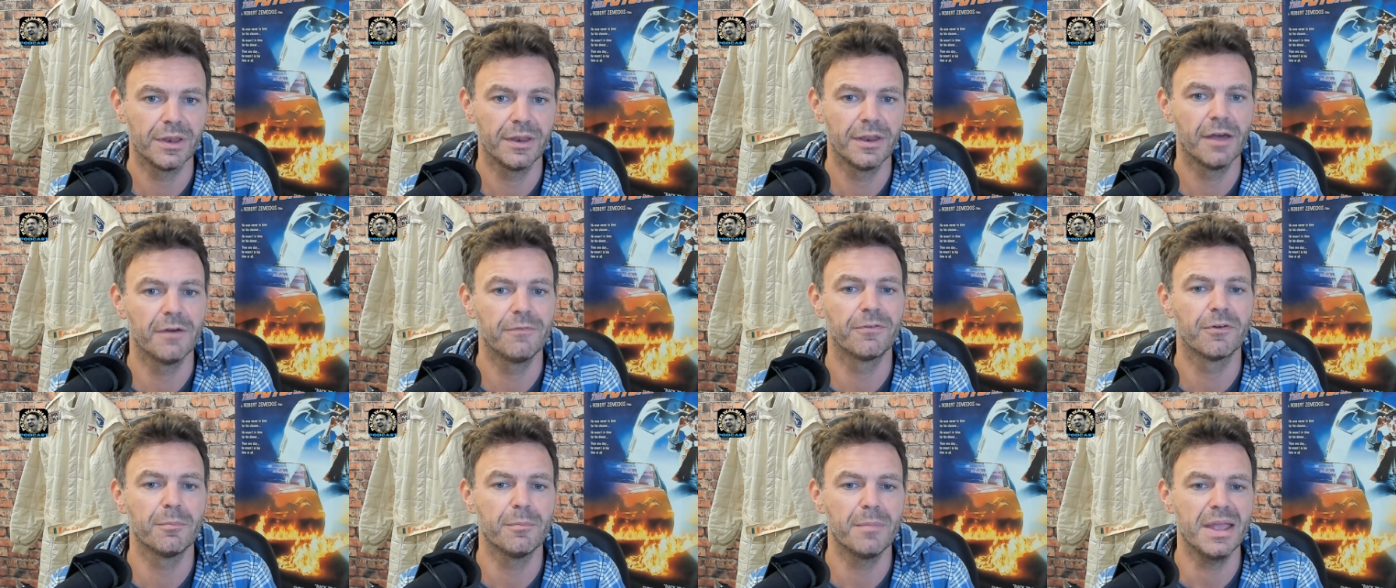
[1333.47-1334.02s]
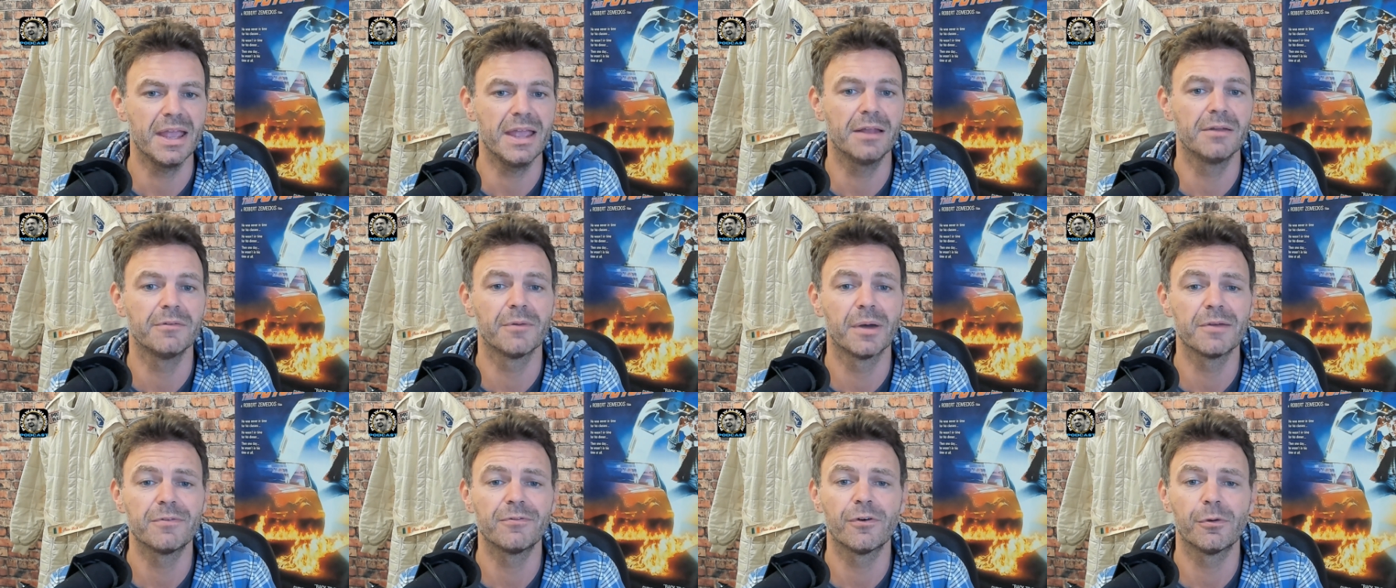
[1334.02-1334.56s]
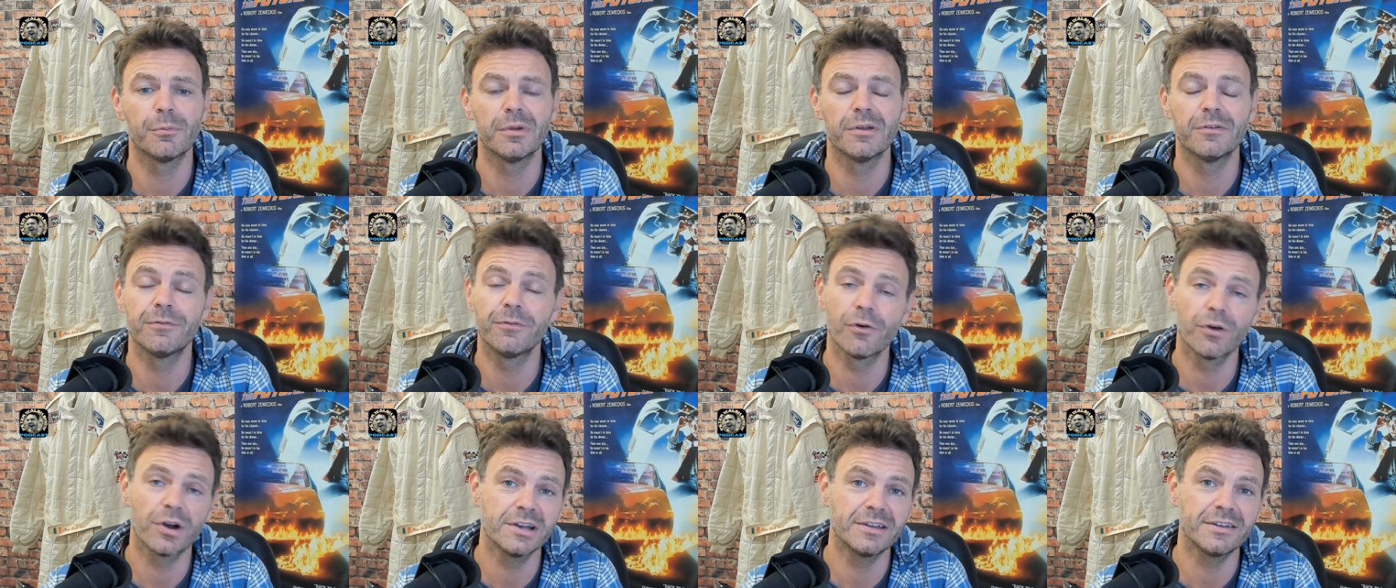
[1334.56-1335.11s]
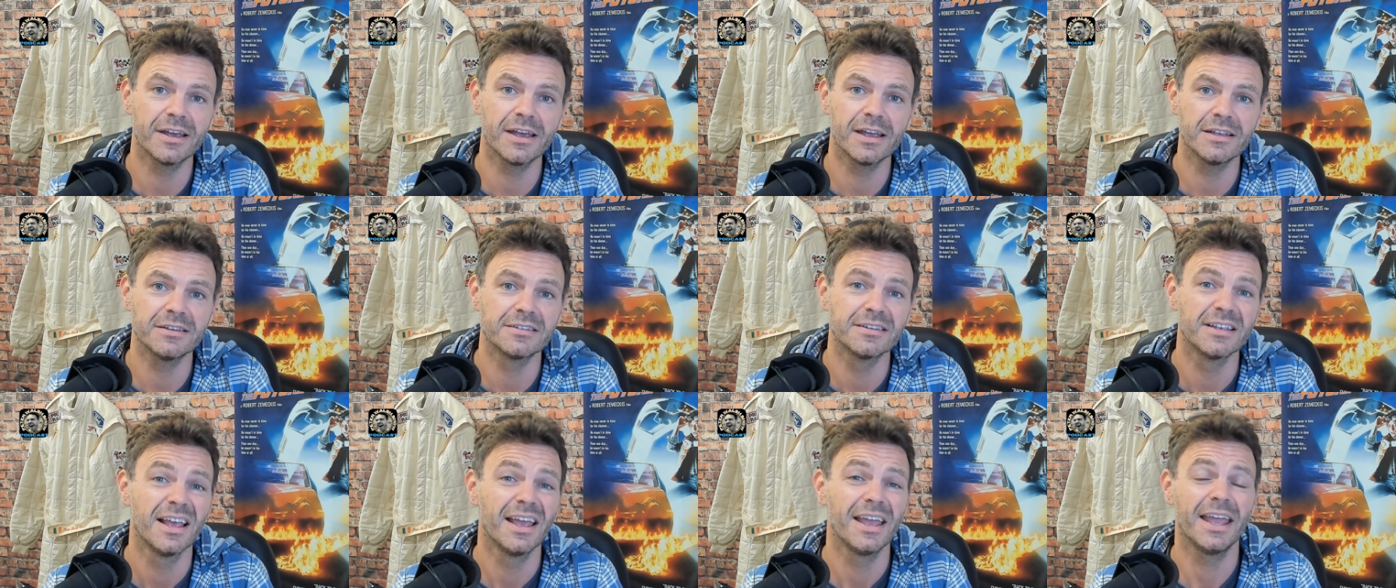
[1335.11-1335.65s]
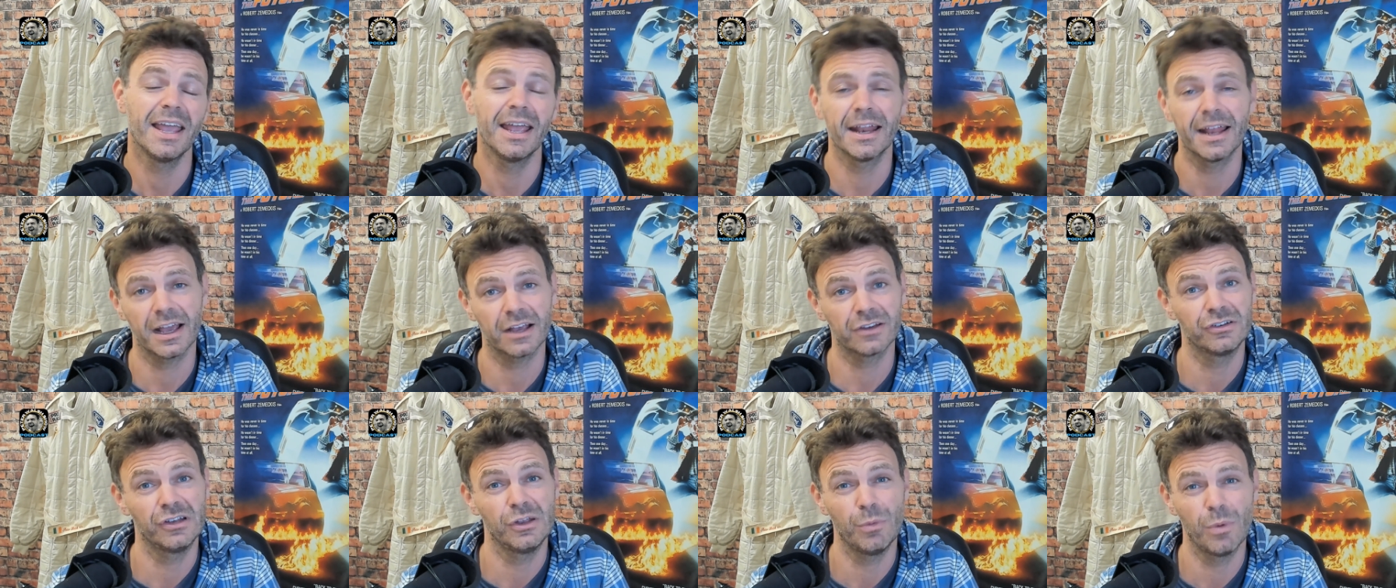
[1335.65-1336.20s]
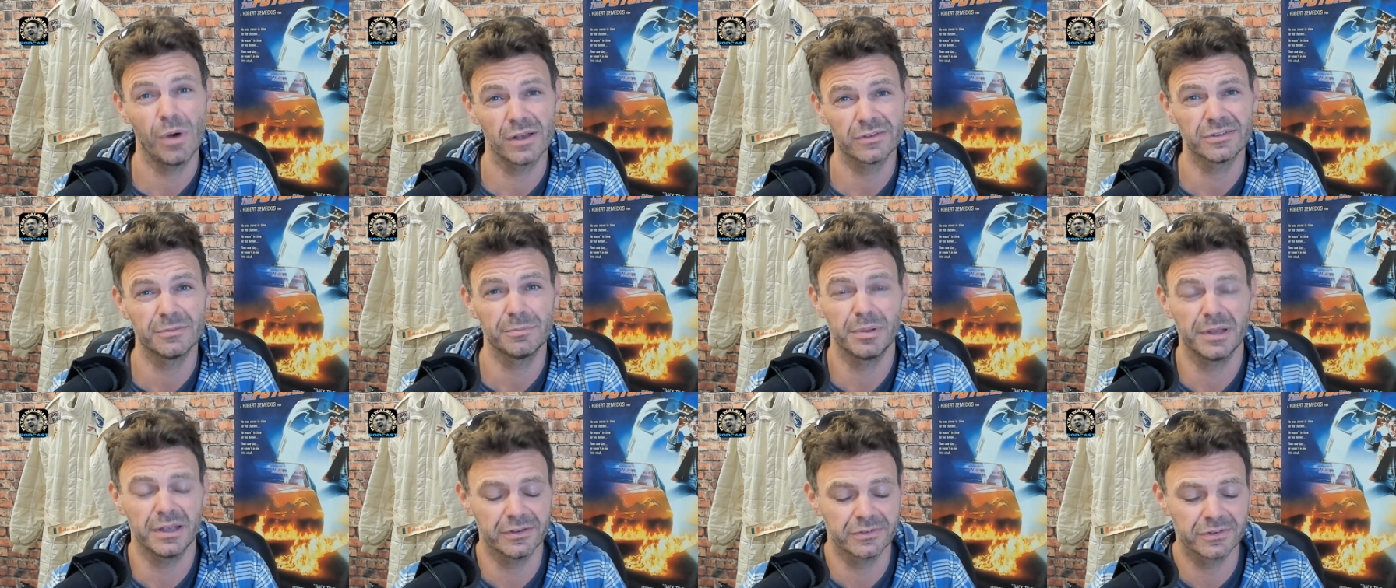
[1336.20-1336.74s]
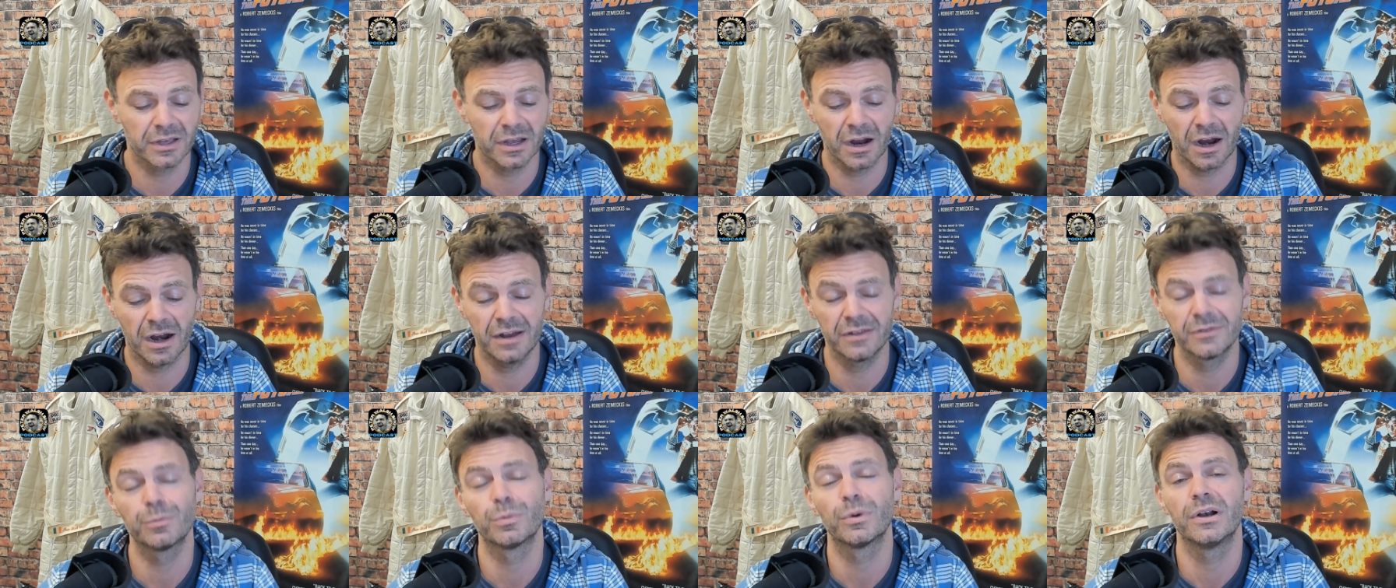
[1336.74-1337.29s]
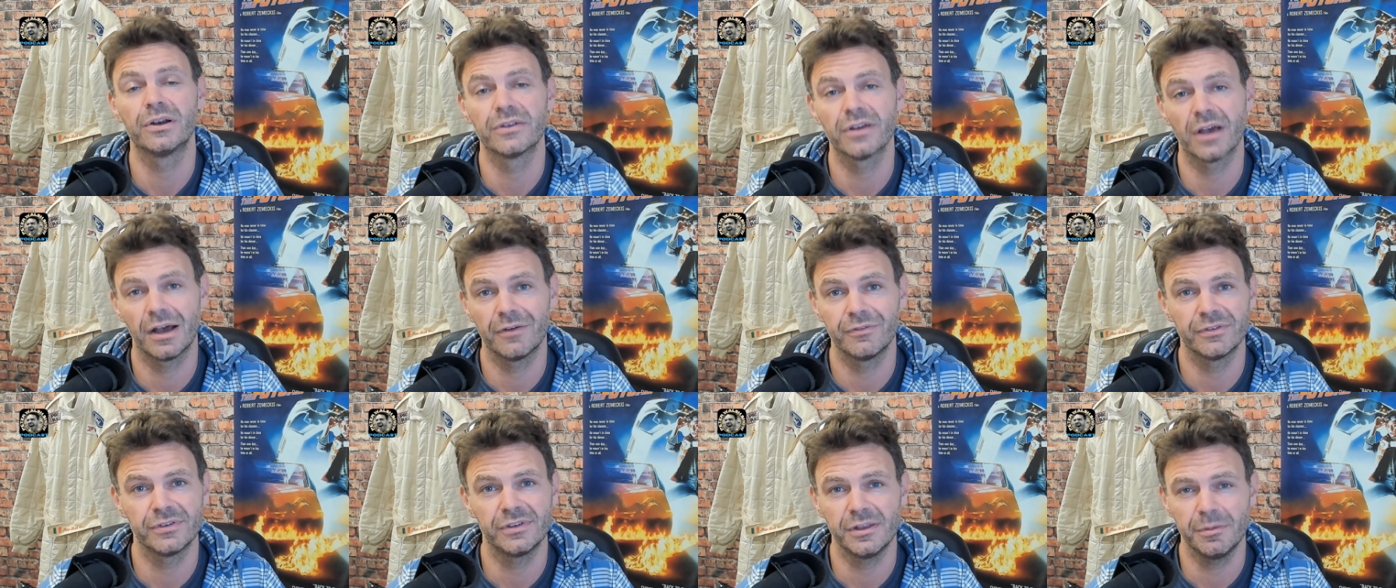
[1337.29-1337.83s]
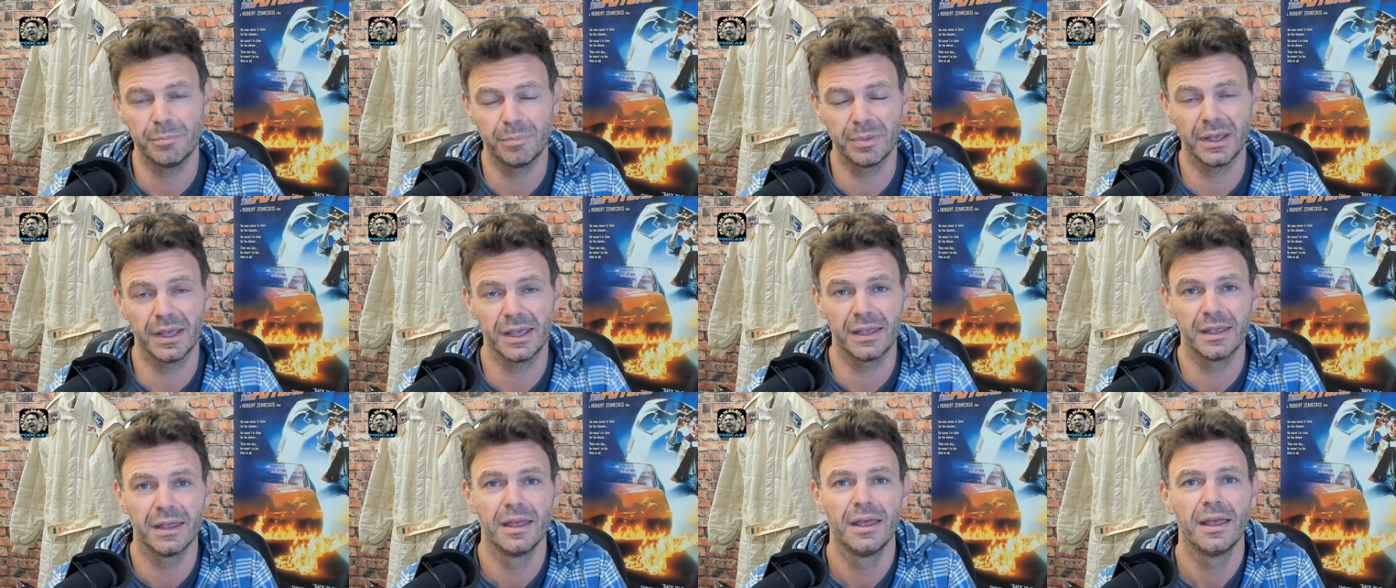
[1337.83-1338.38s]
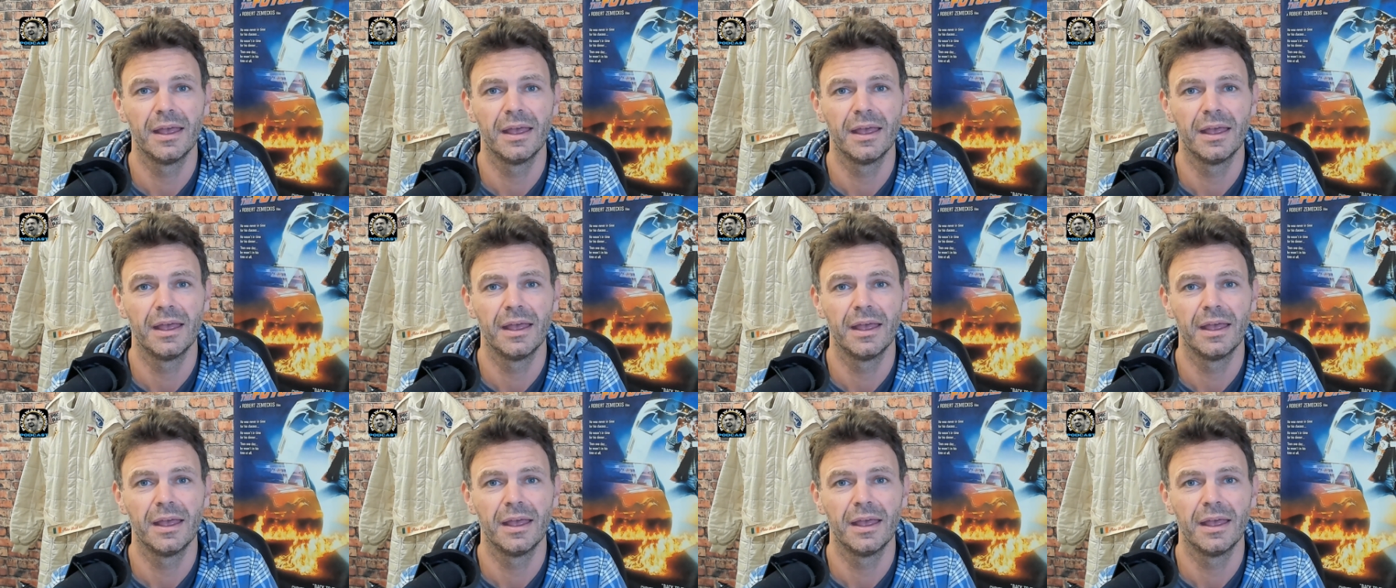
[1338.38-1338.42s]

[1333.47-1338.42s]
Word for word: Now for me in my Formula 4 days, it actually wasn't because the cars weren't obviously big,